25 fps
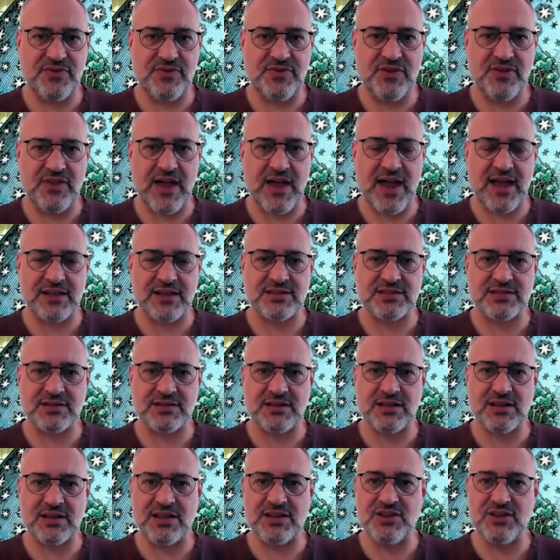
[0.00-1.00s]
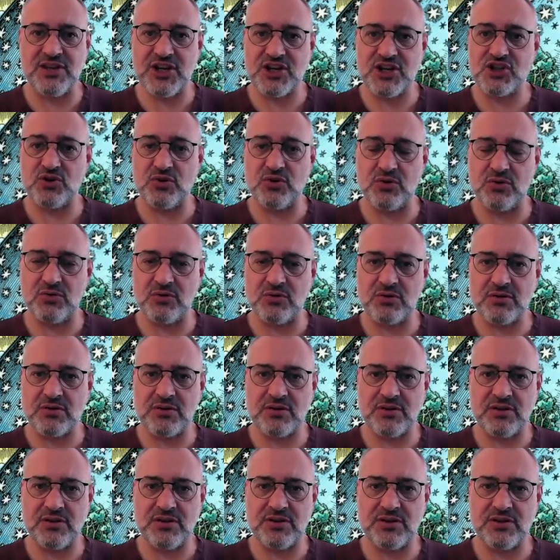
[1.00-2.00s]
that initial
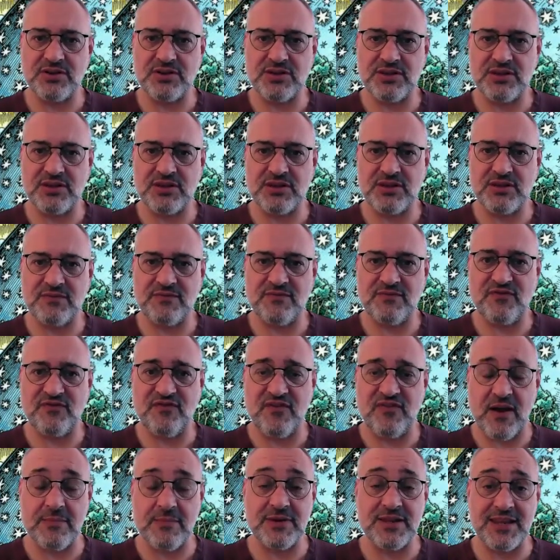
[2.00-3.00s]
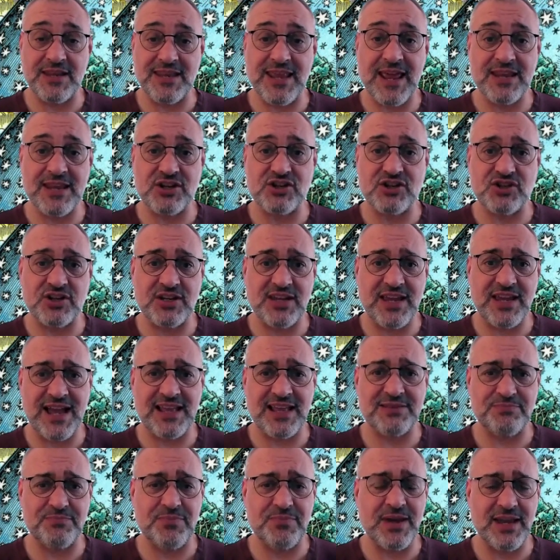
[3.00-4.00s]
feminine energy
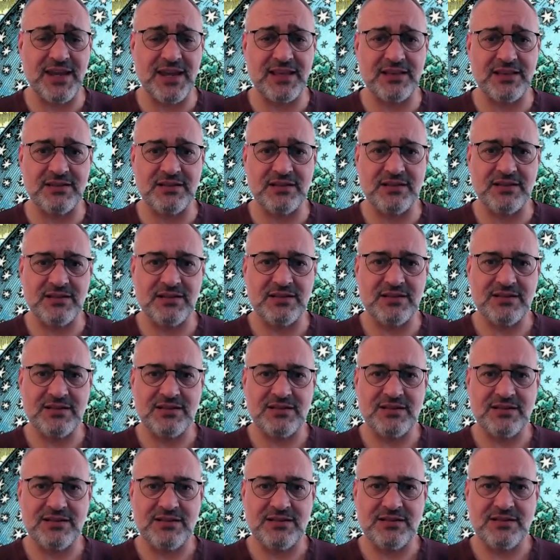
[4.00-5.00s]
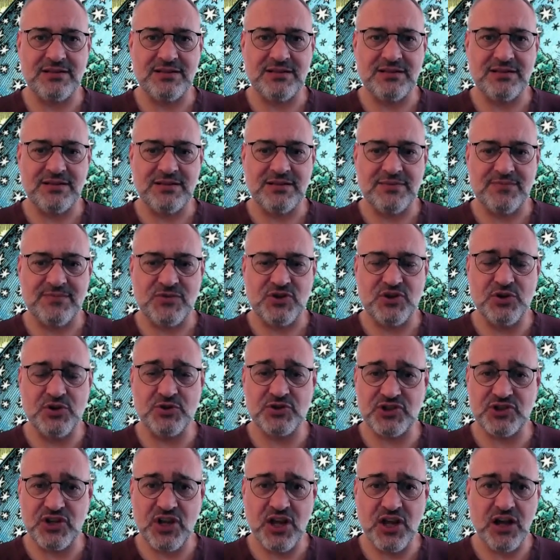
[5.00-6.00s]
had been
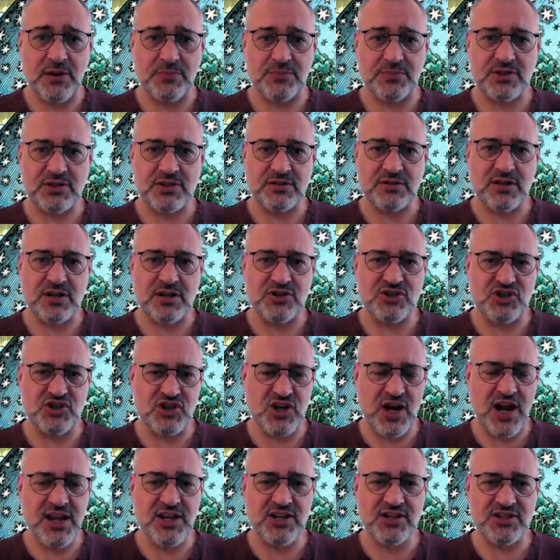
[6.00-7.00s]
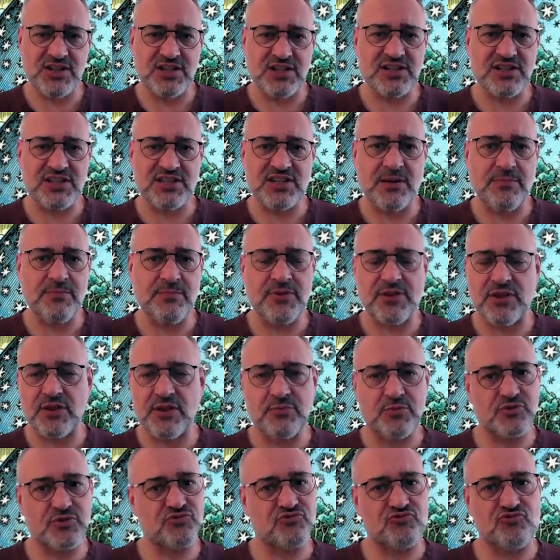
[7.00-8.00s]
usurped and changed into something
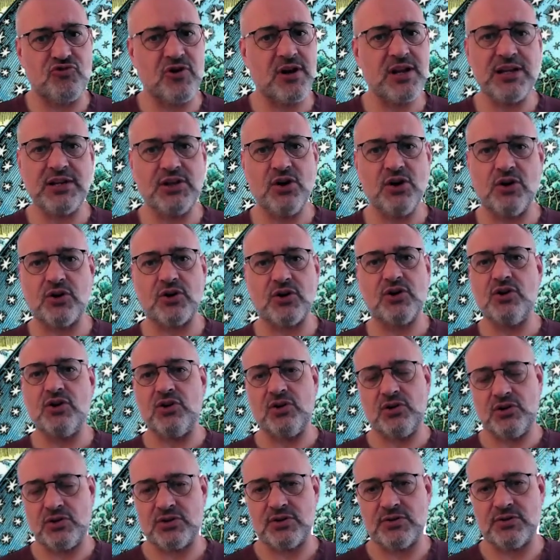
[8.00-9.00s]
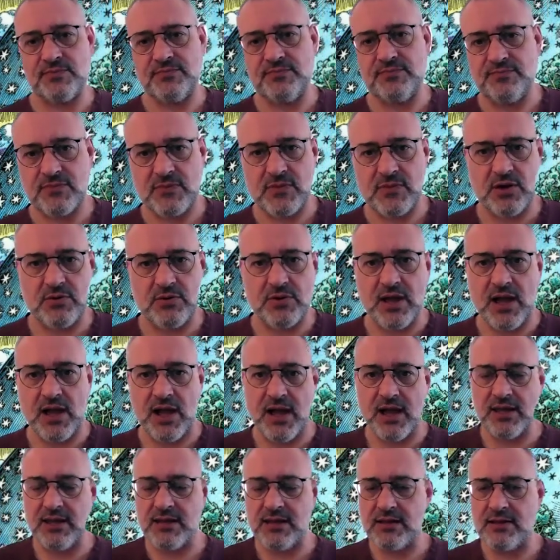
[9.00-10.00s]
that was really not good.
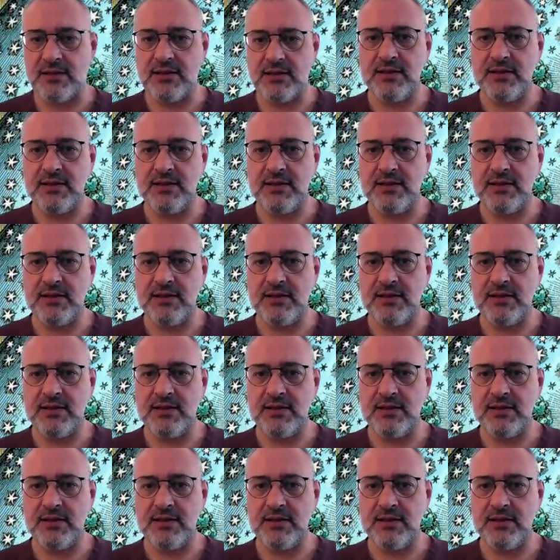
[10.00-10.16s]
Okay.